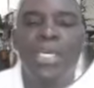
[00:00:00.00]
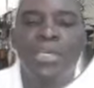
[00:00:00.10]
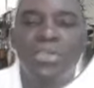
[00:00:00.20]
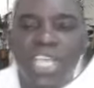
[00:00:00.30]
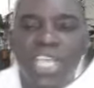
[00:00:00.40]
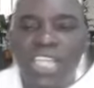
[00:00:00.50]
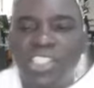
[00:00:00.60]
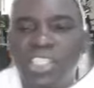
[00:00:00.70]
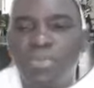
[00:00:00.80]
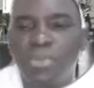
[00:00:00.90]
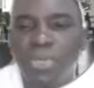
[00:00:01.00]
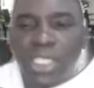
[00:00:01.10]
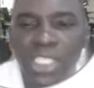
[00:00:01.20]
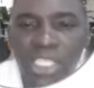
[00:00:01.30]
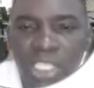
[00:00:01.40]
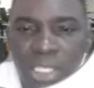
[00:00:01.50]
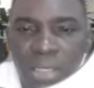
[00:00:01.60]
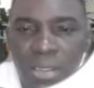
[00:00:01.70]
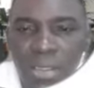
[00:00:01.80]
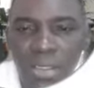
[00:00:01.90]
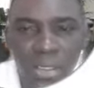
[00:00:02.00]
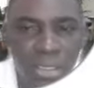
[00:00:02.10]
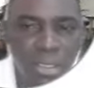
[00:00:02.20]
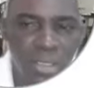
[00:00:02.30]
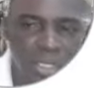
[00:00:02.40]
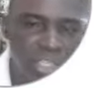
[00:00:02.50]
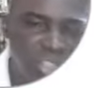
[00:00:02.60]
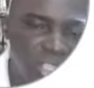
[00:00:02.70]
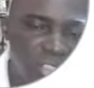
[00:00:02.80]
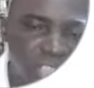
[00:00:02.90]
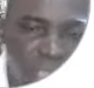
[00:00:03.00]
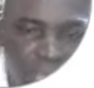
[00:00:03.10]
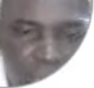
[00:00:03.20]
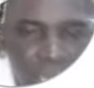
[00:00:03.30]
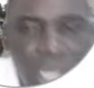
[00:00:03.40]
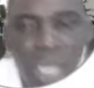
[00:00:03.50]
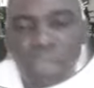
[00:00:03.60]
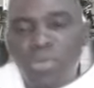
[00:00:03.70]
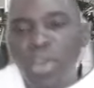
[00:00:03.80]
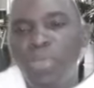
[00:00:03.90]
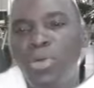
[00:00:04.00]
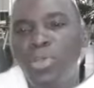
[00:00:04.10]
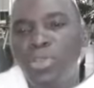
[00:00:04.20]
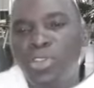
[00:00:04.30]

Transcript: You see how simple this is. Now if you're able to